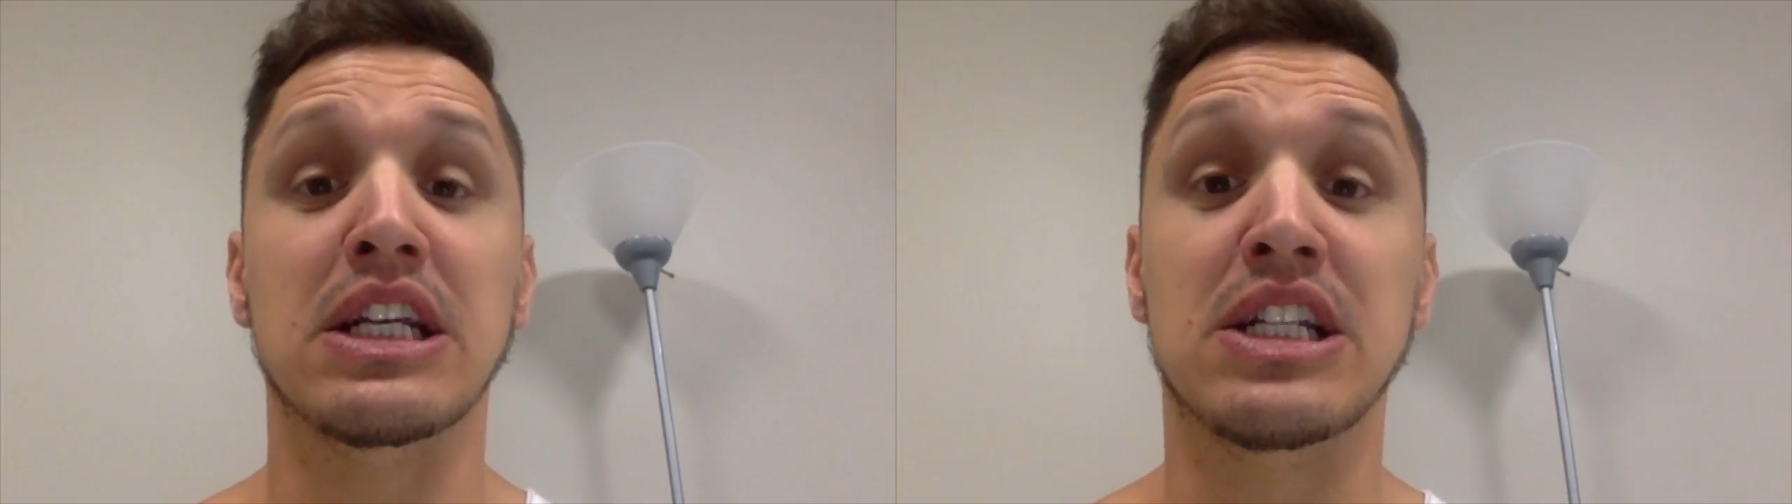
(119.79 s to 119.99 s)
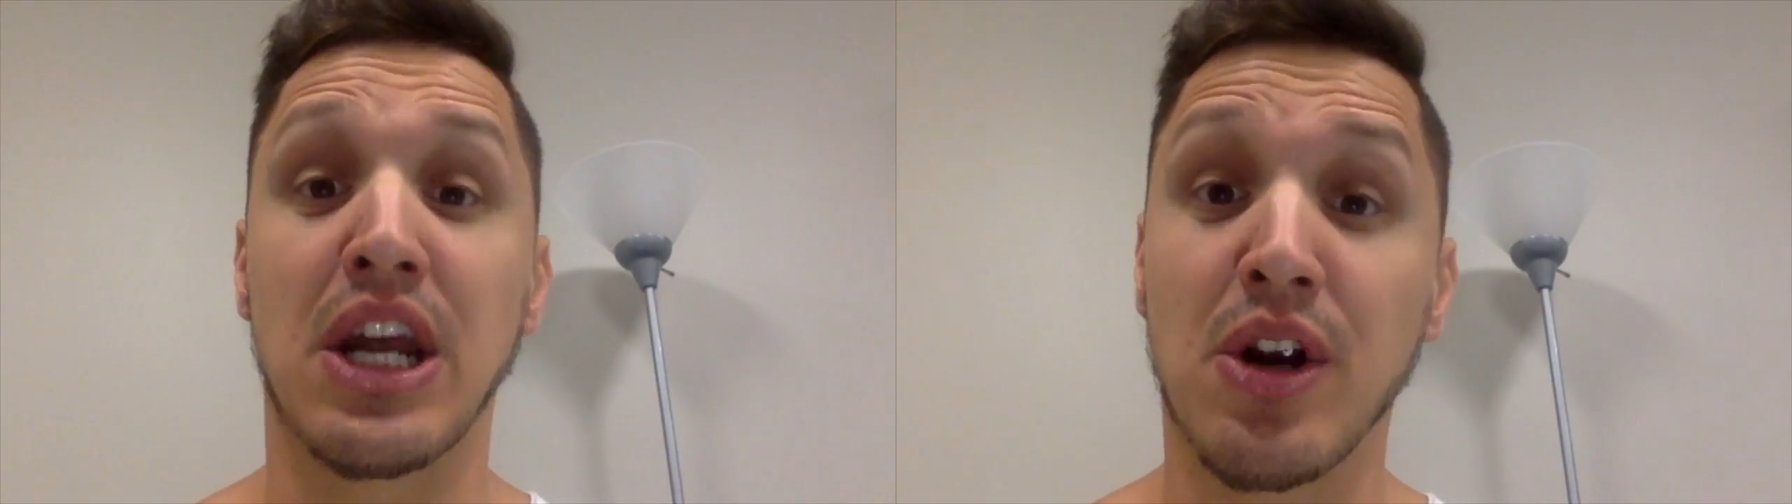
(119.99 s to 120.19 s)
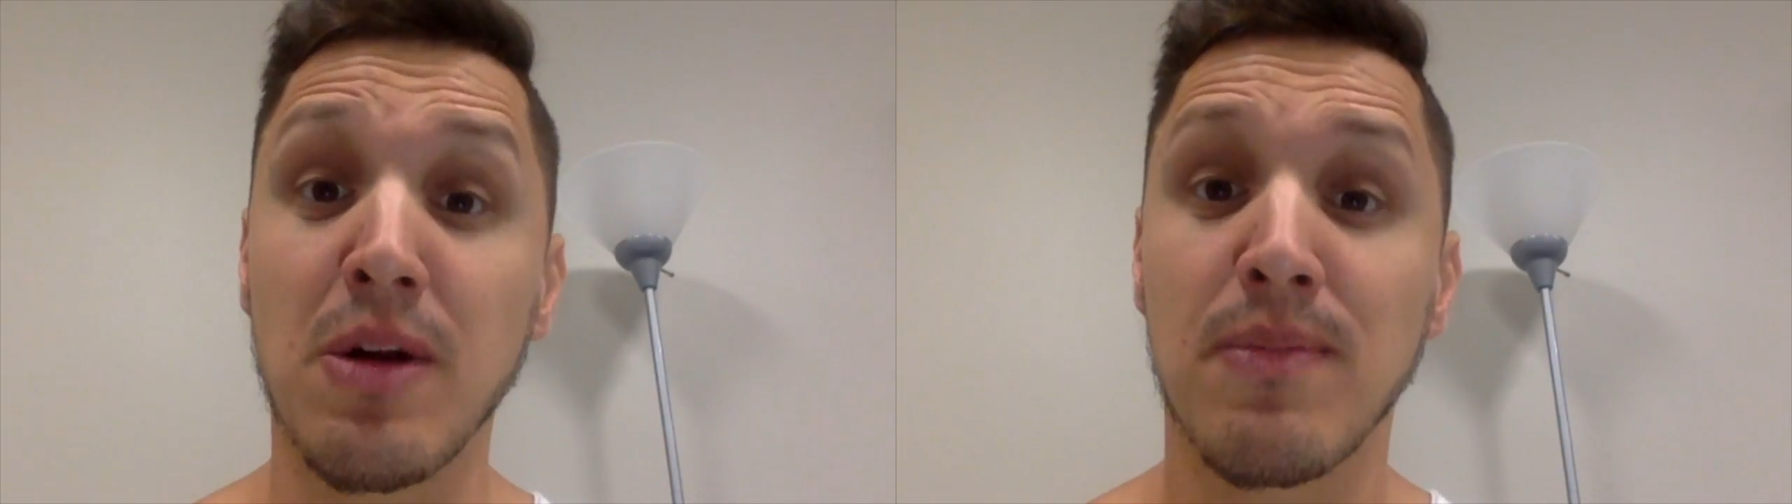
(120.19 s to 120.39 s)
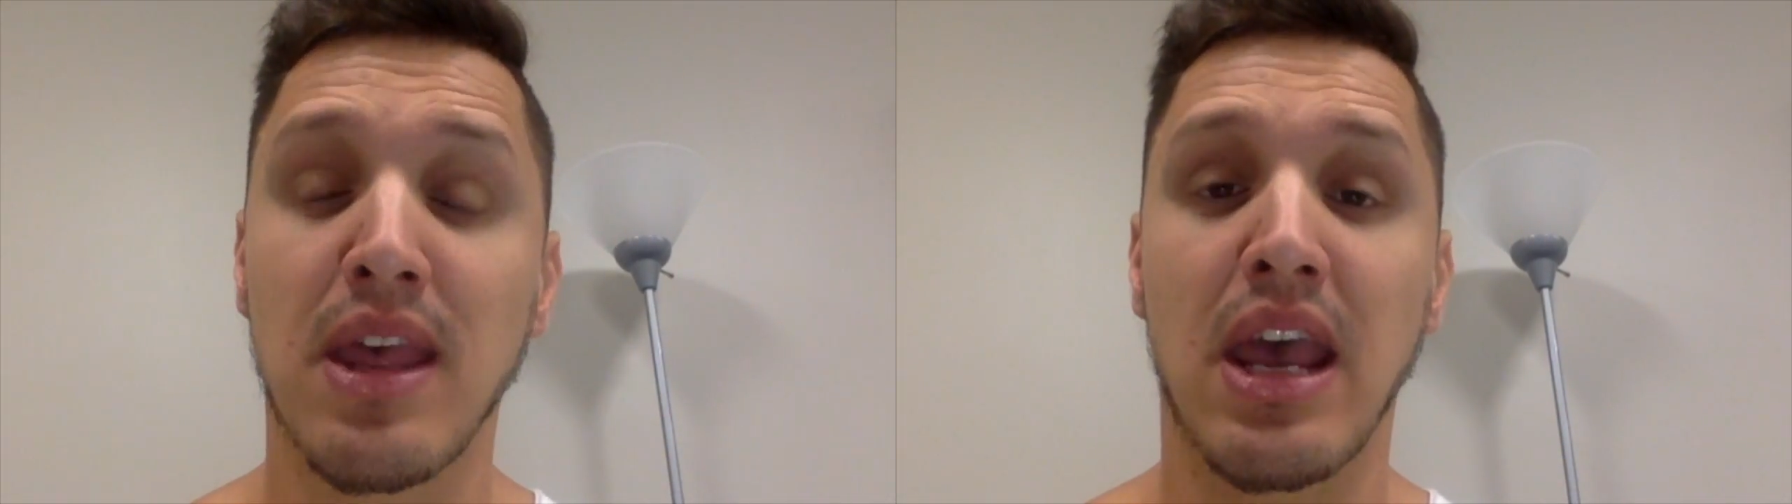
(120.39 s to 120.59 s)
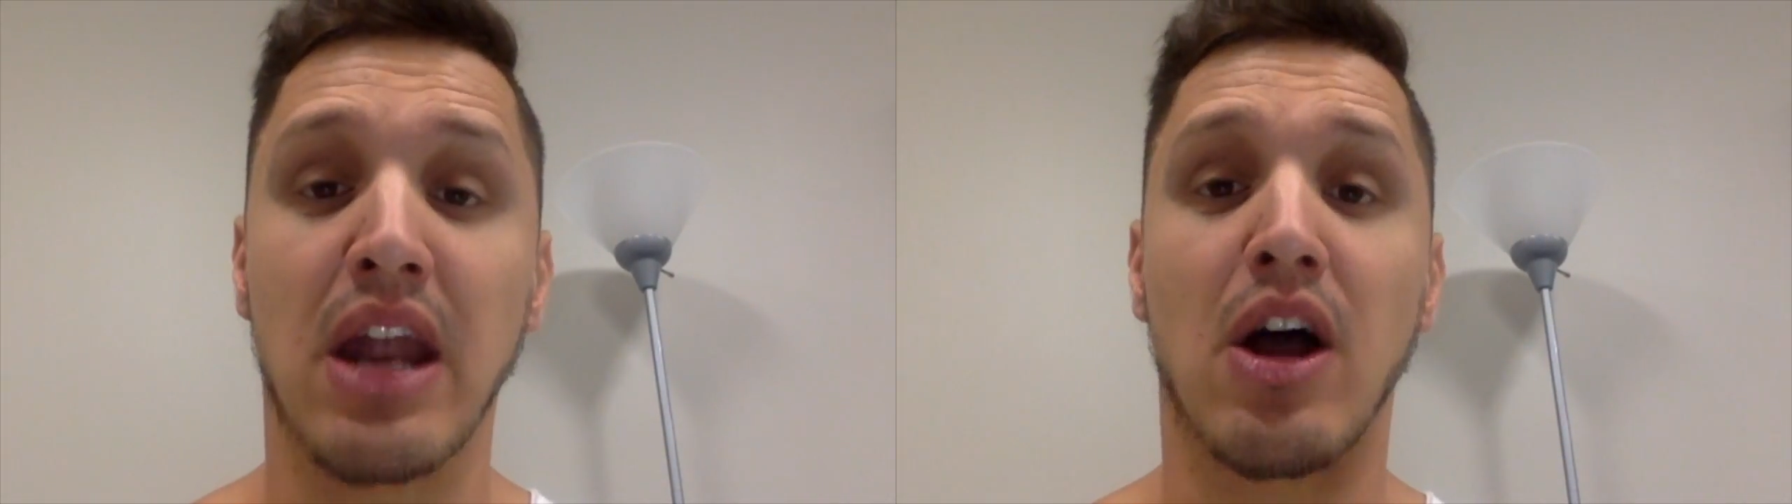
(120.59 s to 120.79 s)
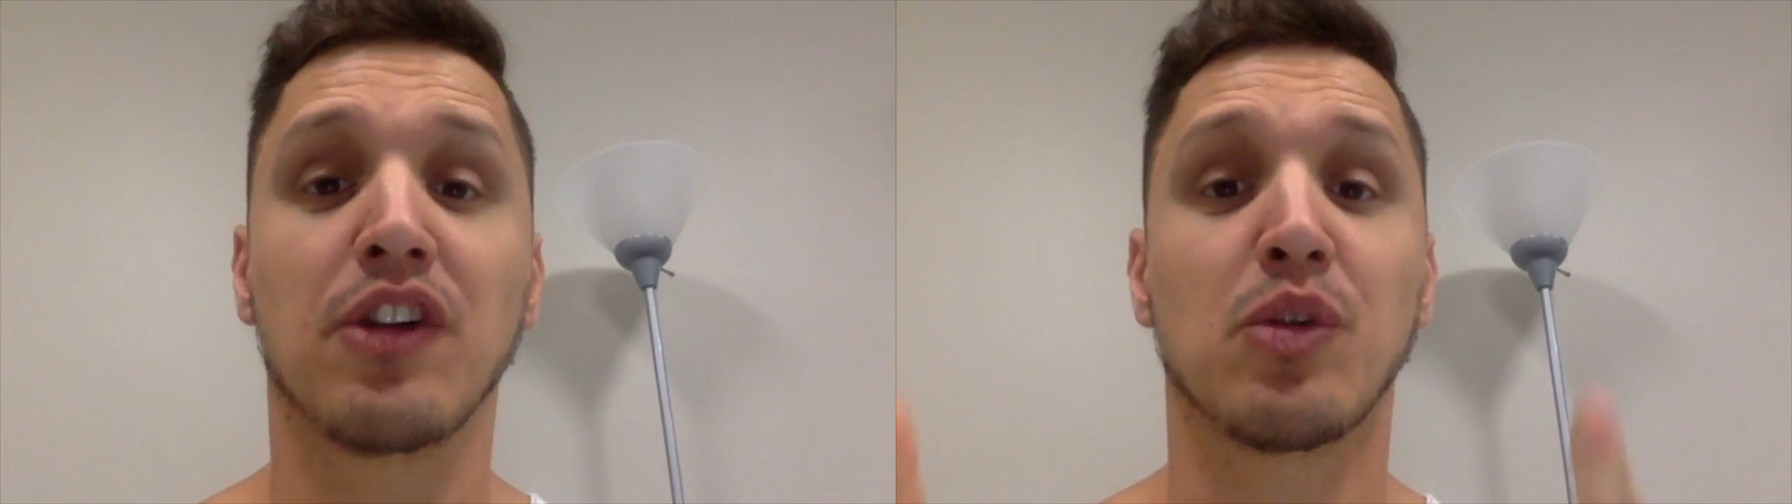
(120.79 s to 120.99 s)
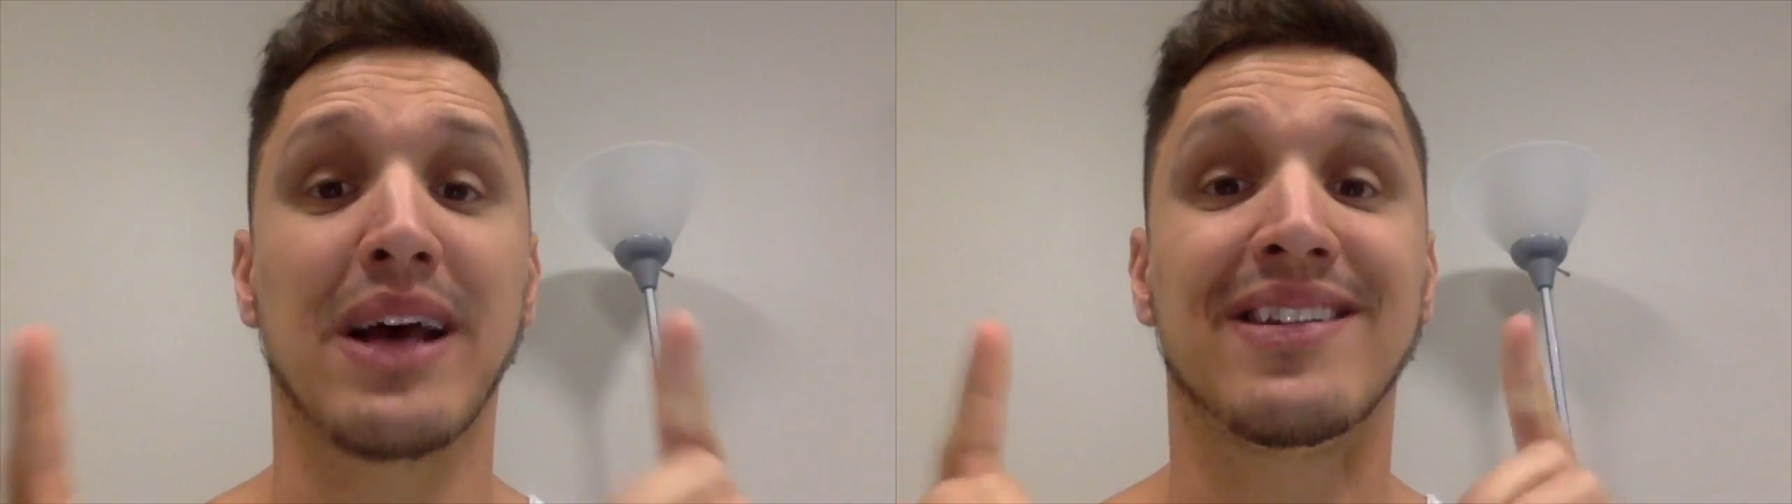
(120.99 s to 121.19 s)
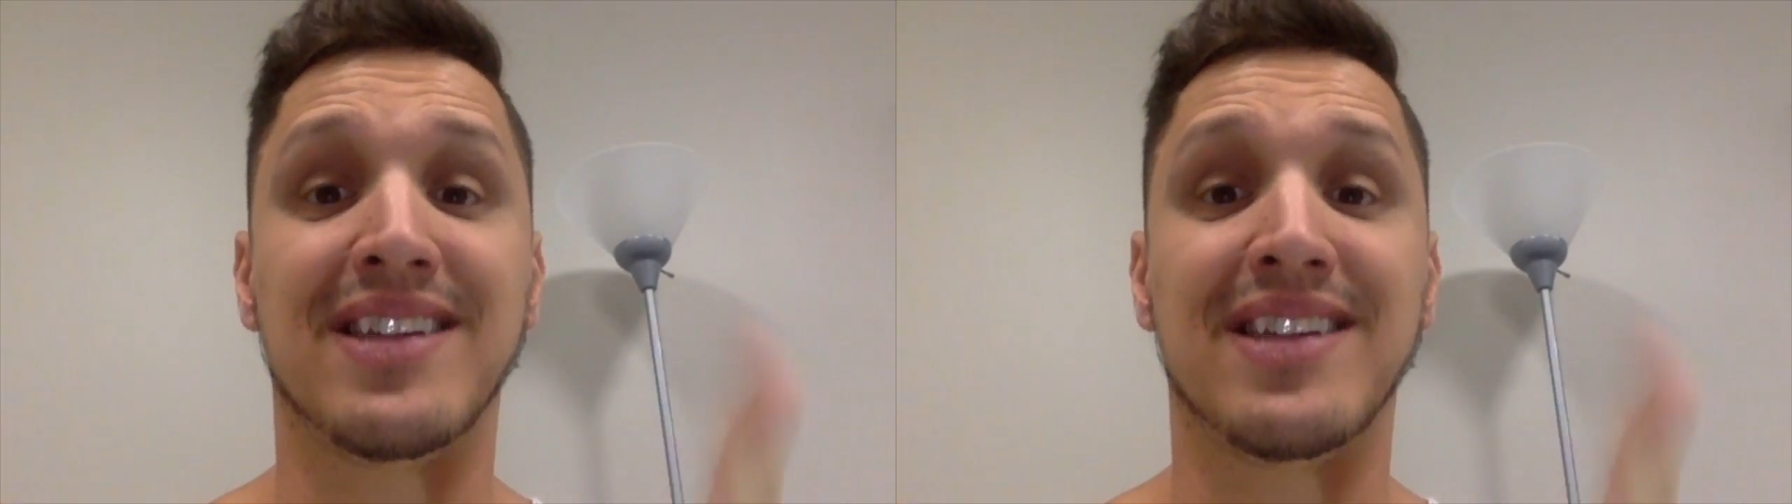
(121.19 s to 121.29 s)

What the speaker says: dinner and also at